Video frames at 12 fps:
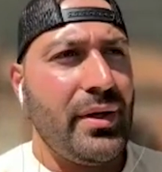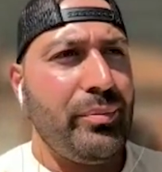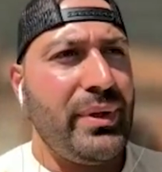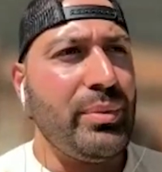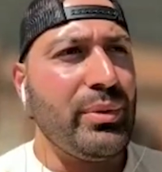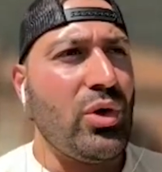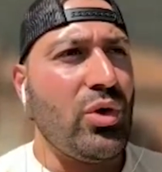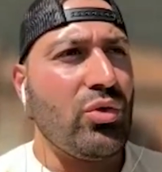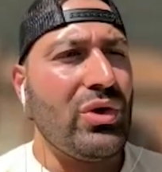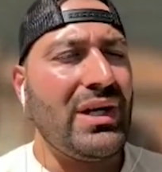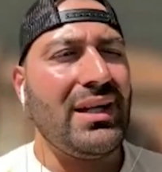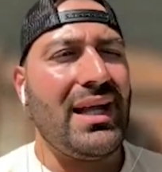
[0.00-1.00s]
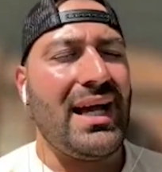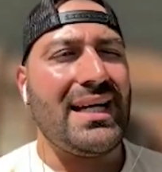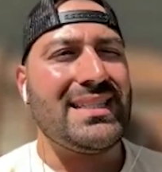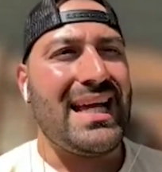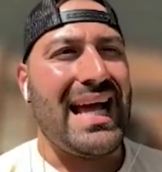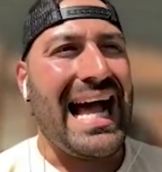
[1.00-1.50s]
People don't
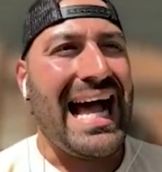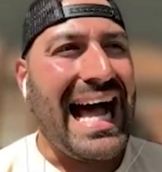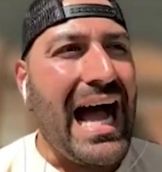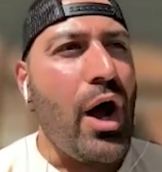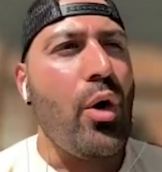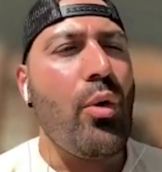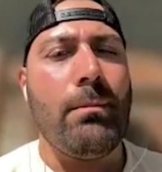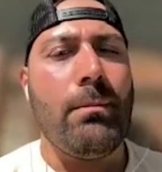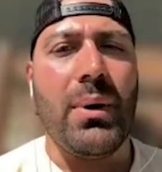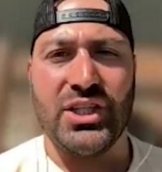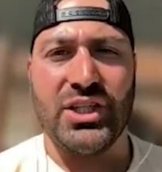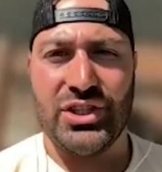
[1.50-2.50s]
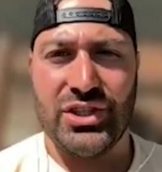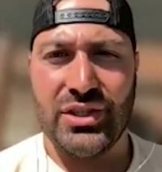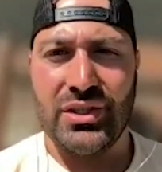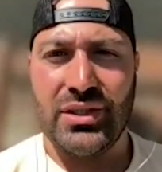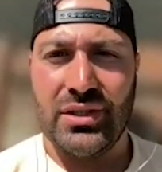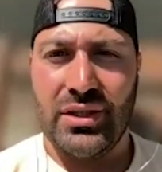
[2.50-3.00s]
realize how much
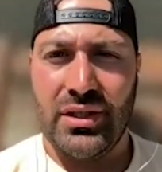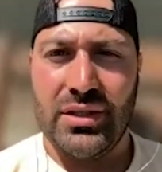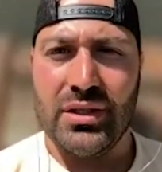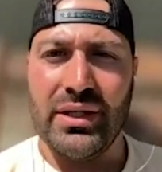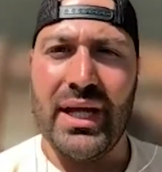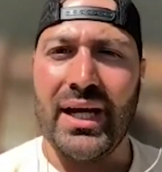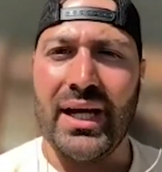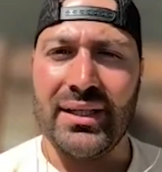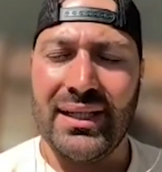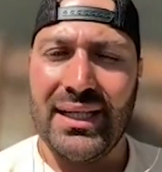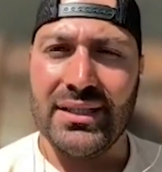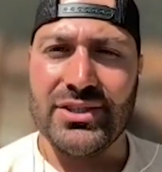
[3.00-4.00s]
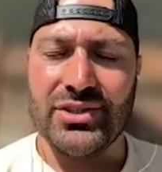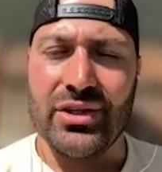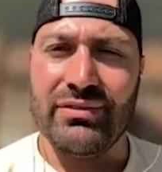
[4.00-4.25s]
you're getting in a serving.